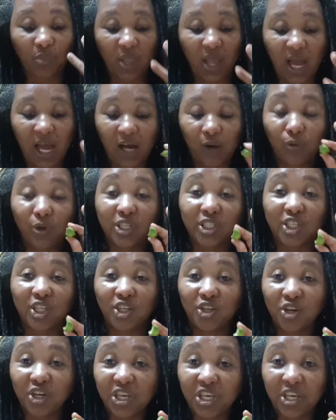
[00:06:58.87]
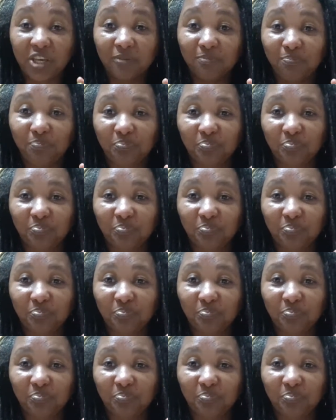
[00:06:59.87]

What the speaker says: I was lucky.